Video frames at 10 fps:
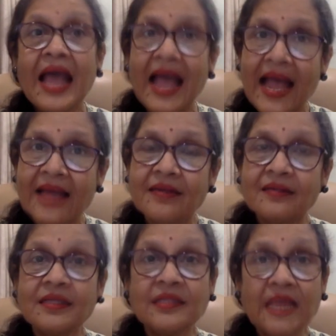And
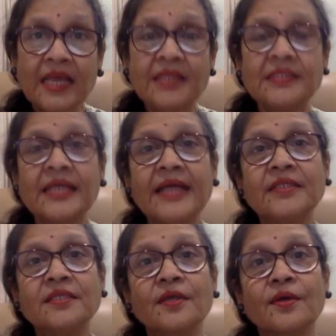the things
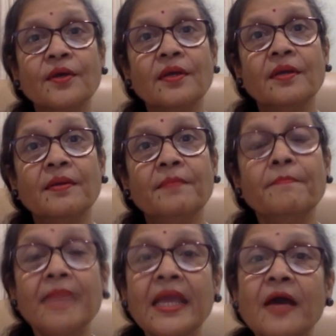that
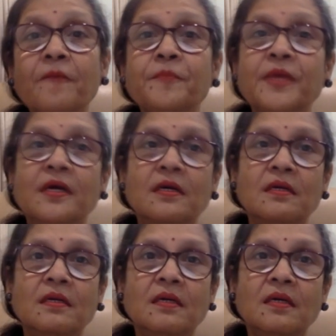may appear
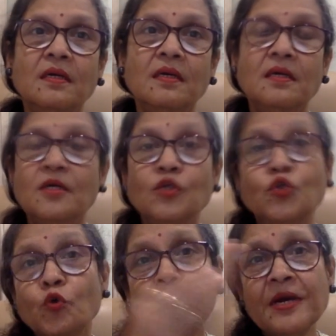
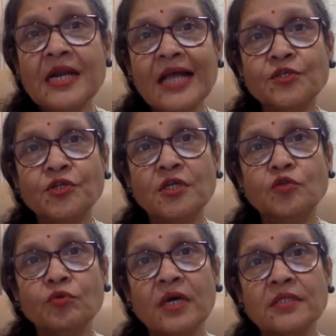supernatural
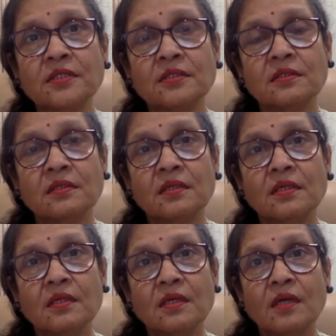to us
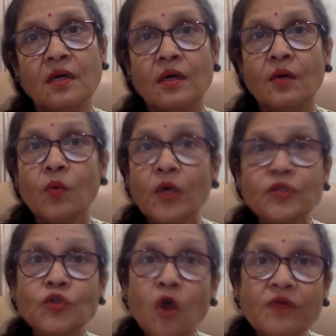was
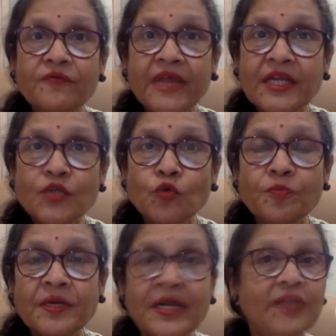not very
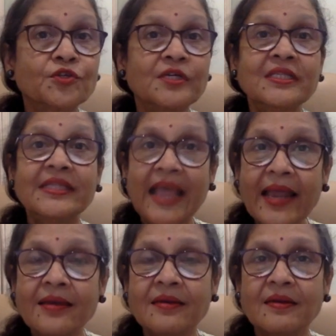supernatural
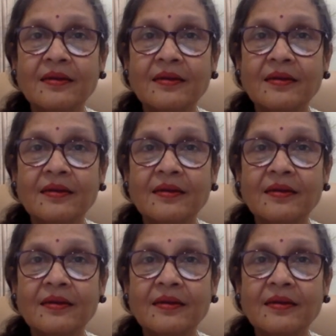then.